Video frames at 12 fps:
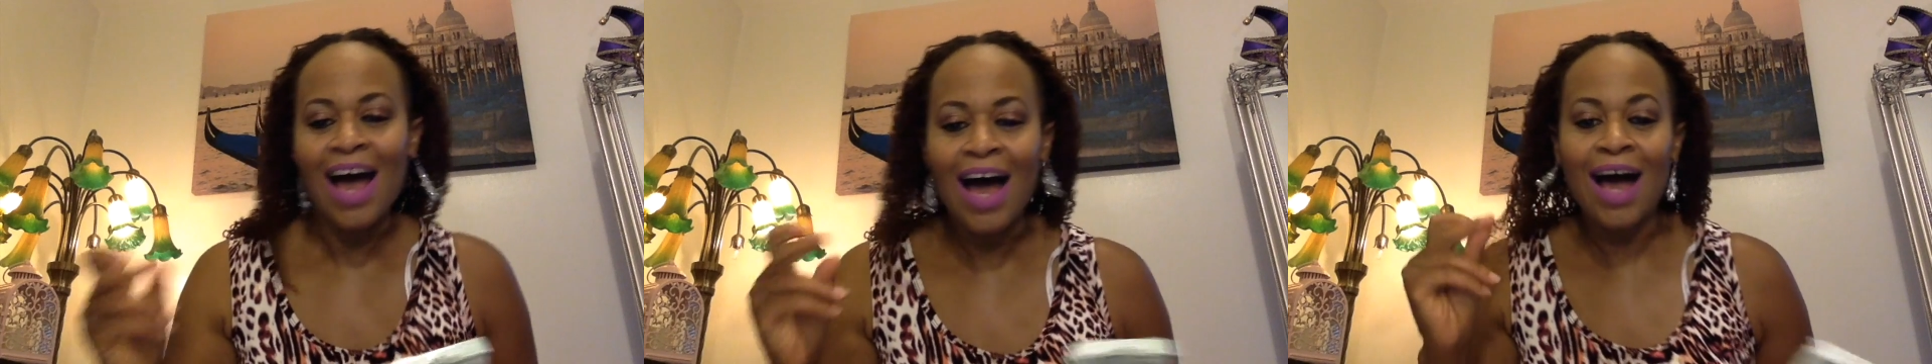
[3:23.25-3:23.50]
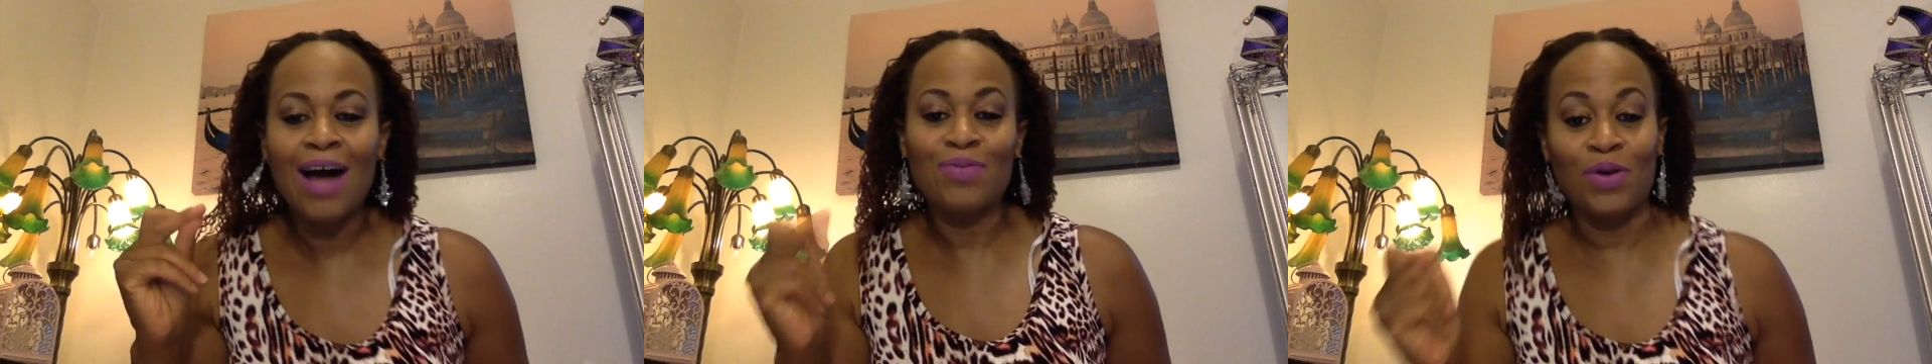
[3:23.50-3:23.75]

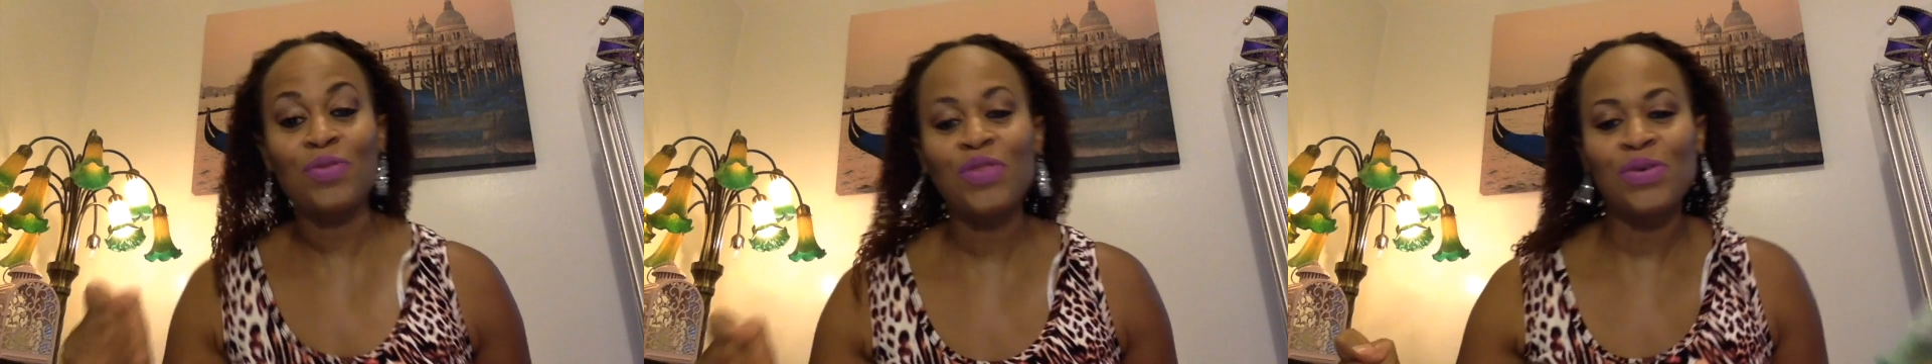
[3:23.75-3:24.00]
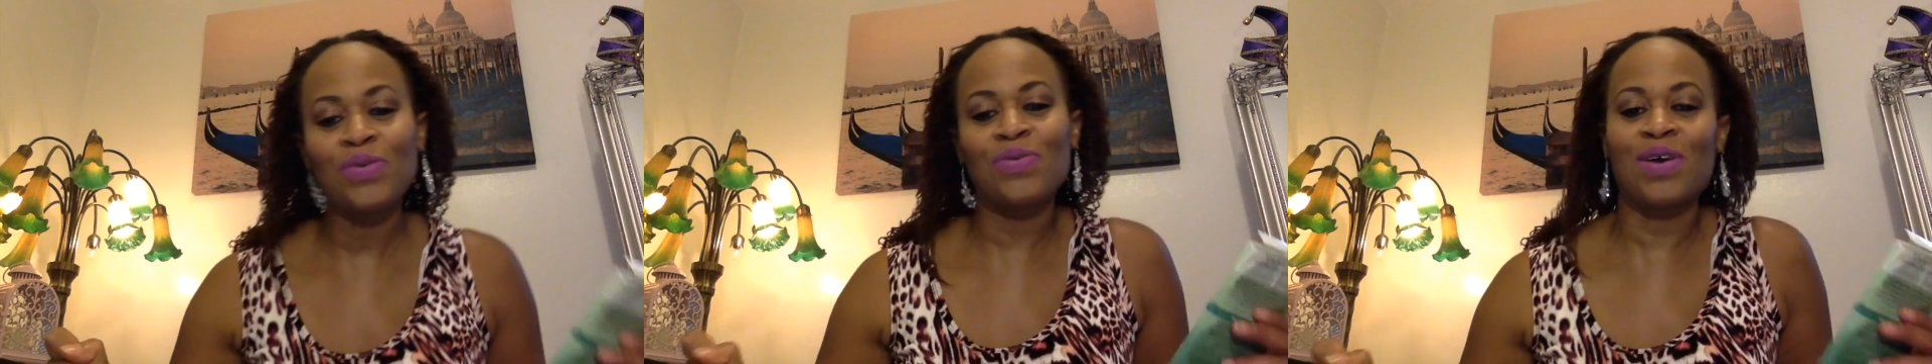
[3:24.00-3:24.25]
I want
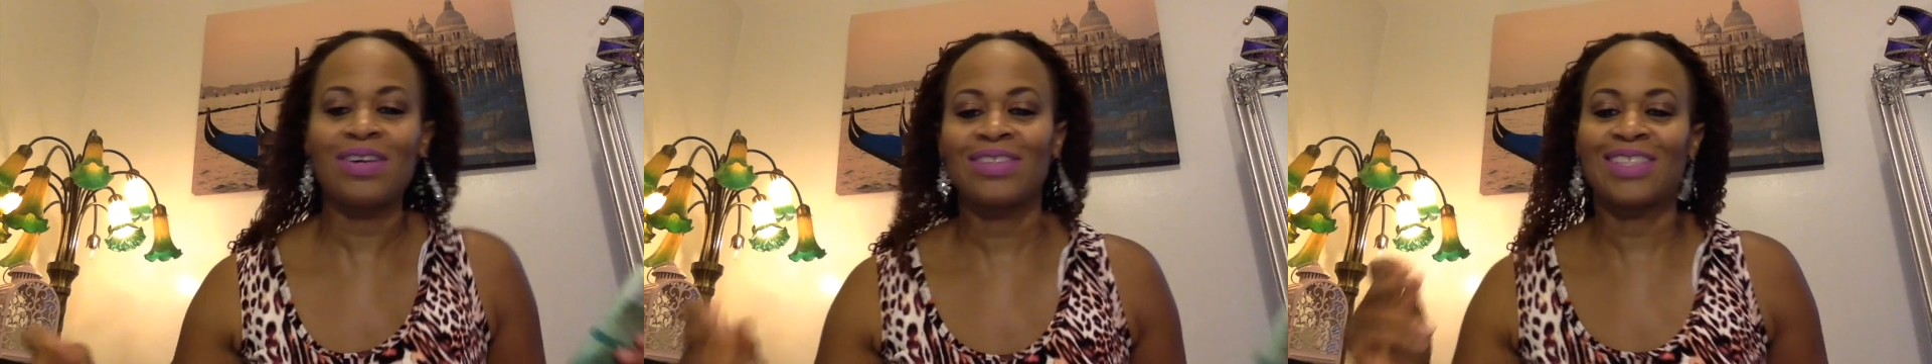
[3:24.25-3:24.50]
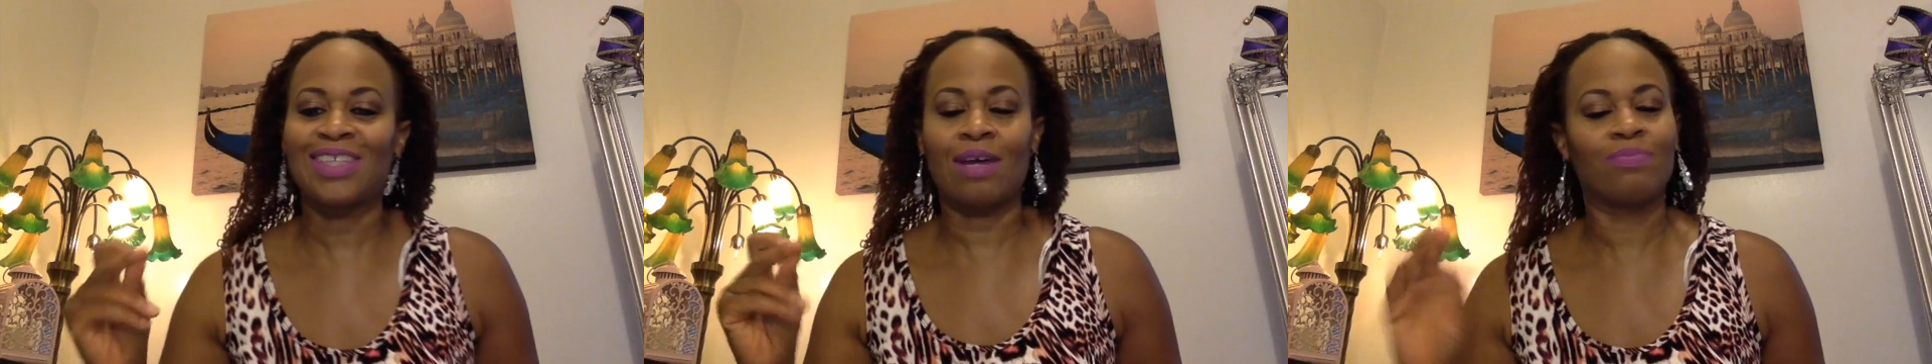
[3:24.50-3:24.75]
the world
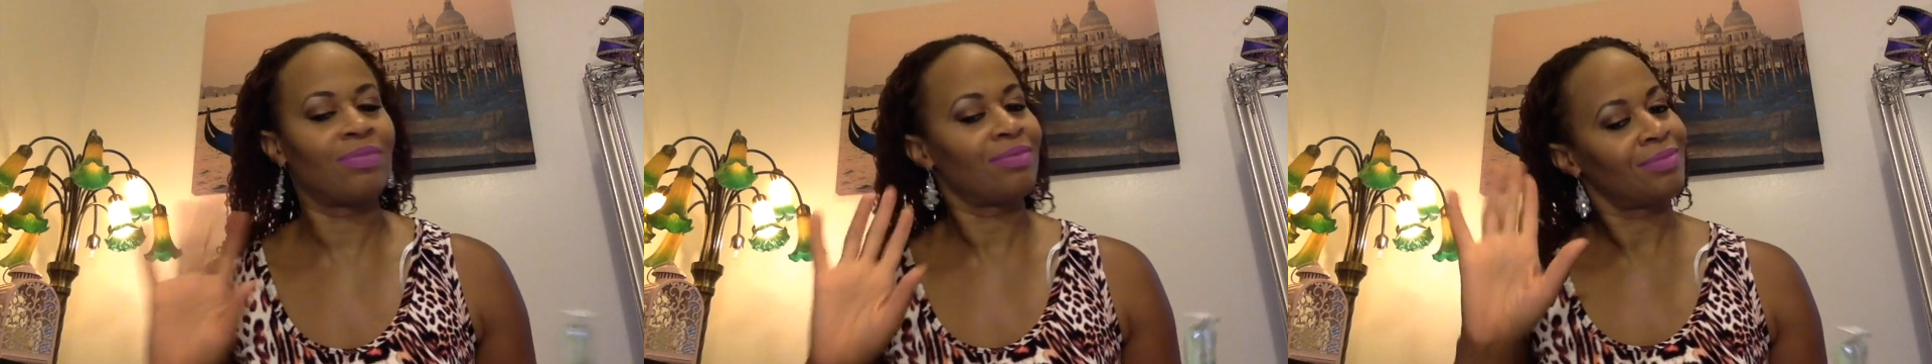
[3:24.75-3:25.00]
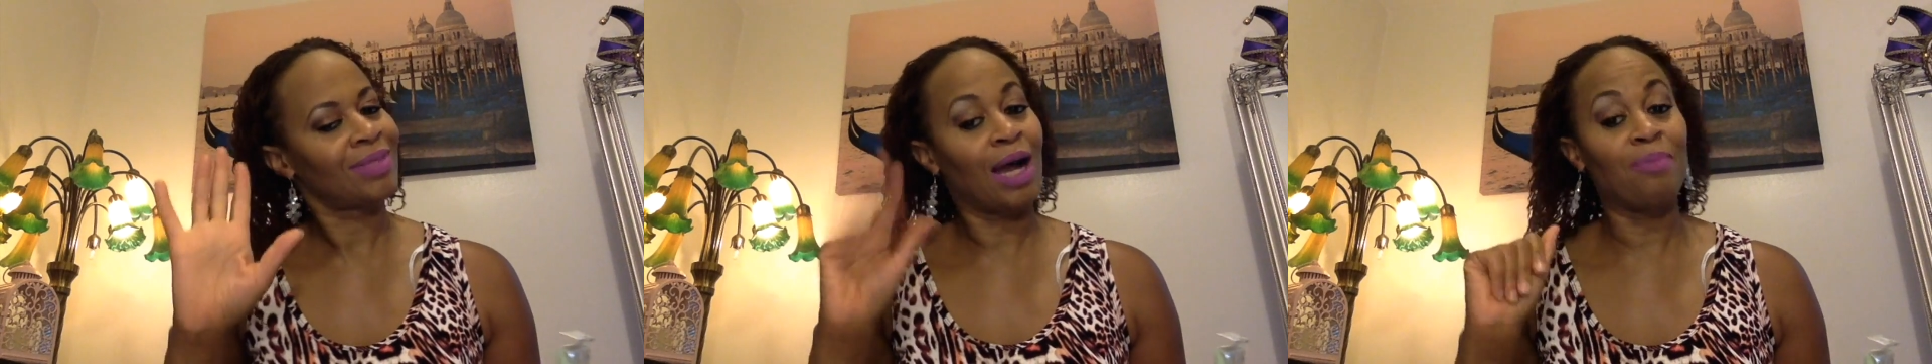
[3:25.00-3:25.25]
to,
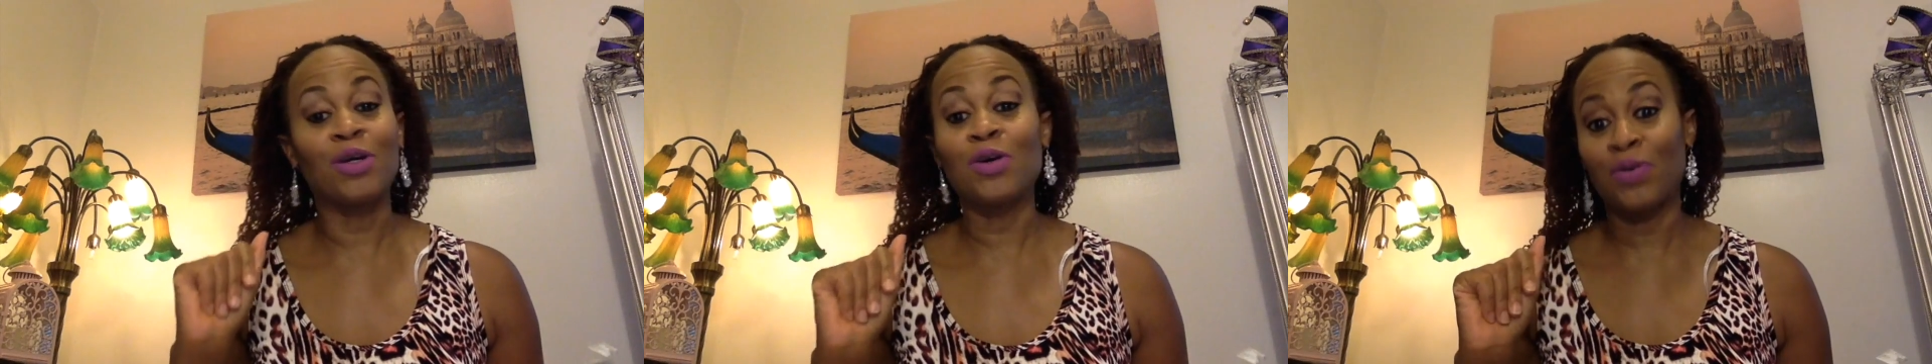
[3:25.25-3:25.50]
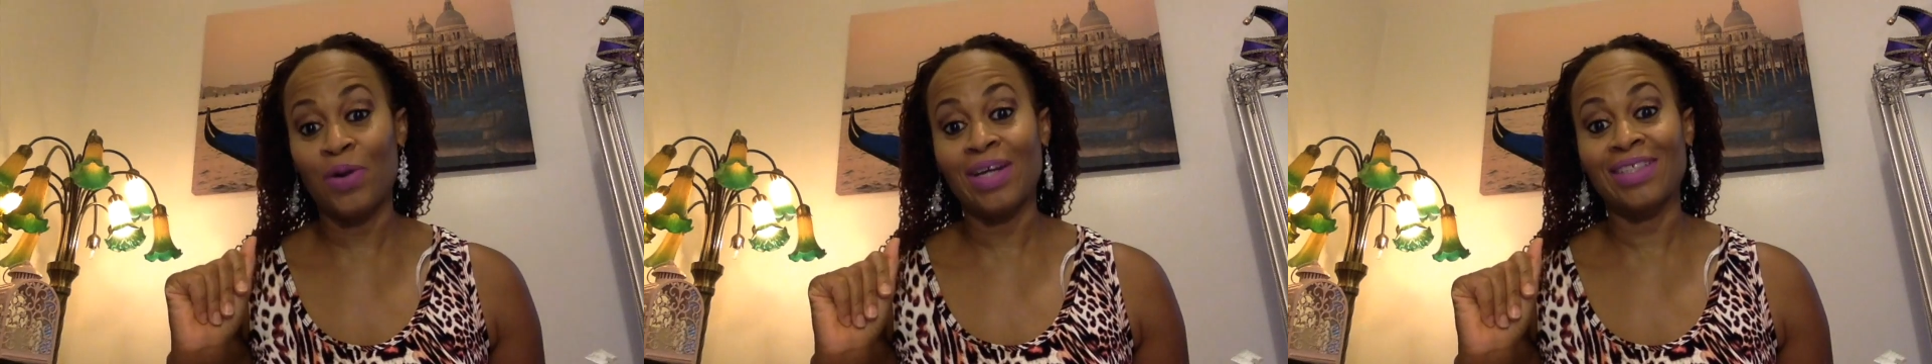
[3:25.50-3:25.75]
I'm gonna go
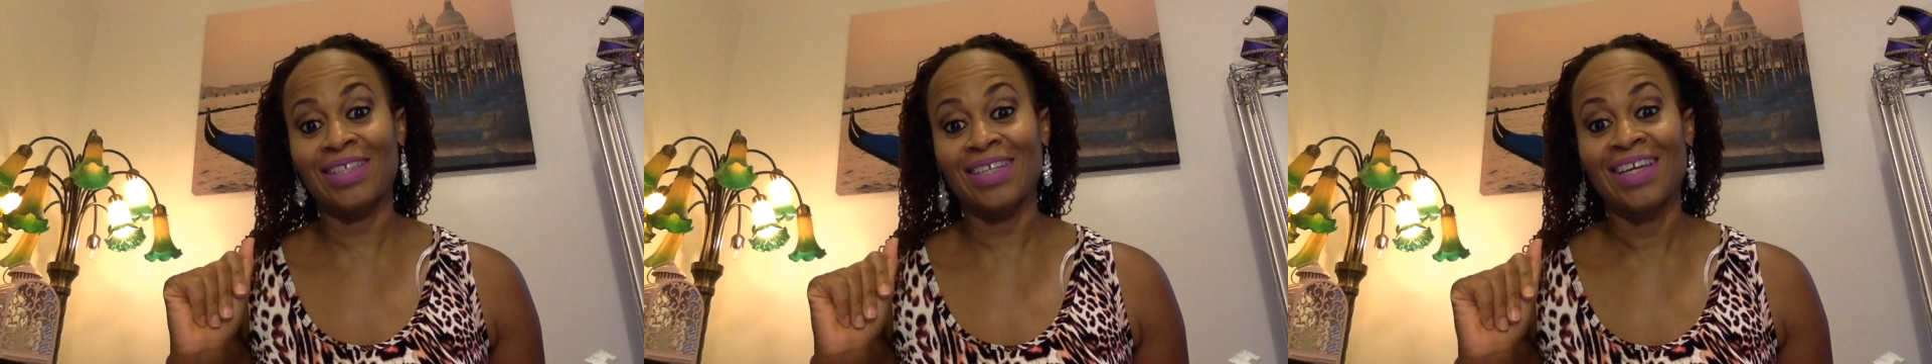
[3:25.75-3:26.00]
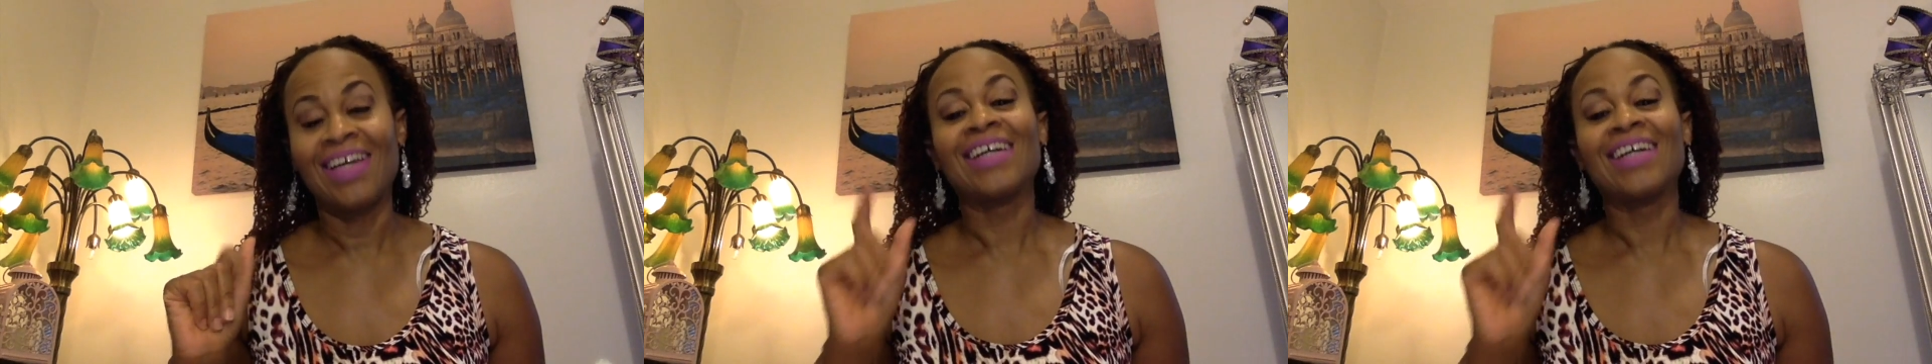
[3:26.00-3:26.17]
crazy.